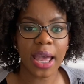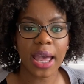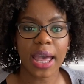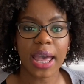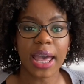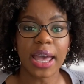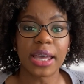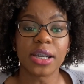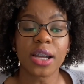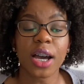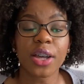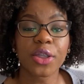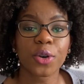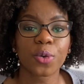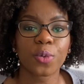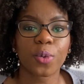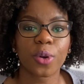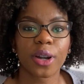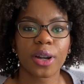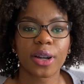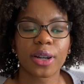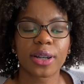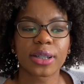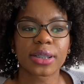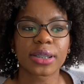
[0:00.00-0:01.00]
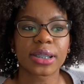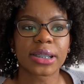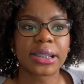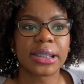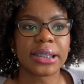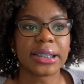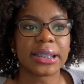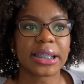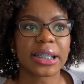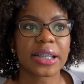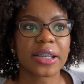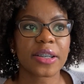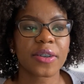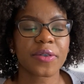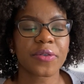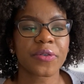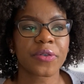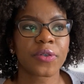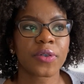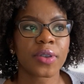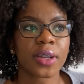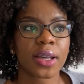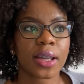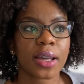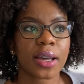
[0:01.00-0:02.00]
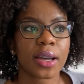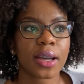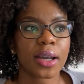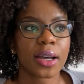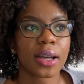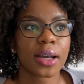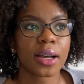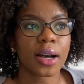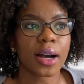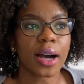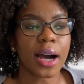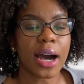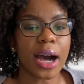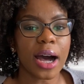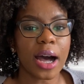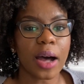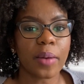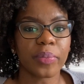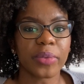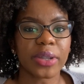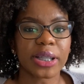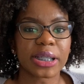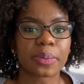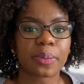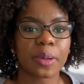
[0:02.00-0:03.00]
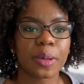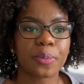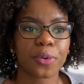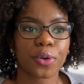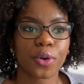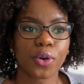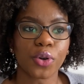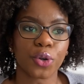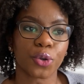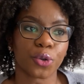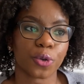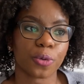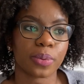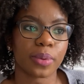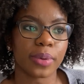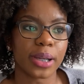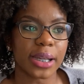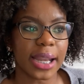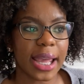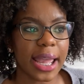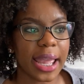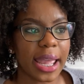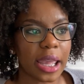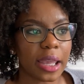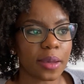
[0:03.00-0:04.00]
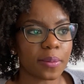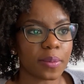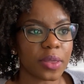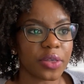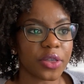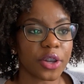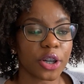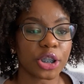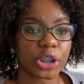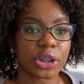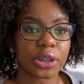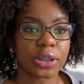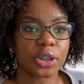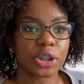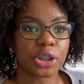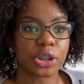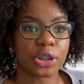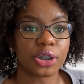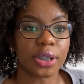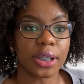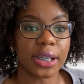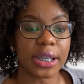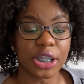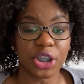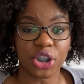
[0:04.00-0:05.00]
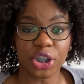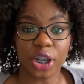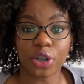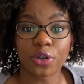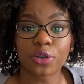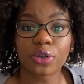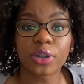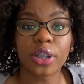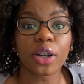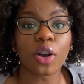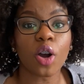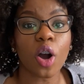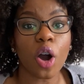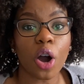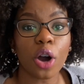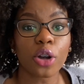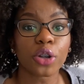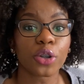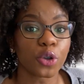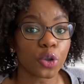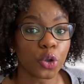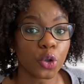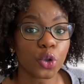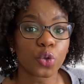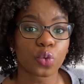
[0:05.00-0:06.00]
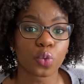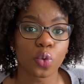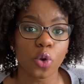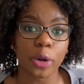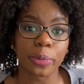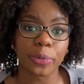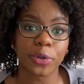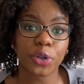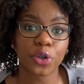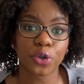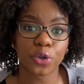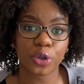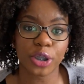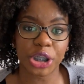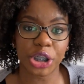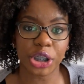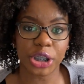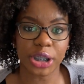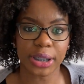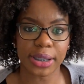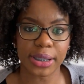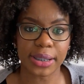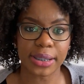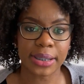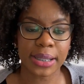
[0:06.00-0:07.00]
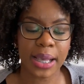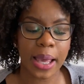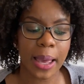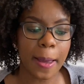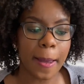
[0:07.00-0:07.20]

In other words, to give um, this people group a name, they're in general they're called lukewarm Christians.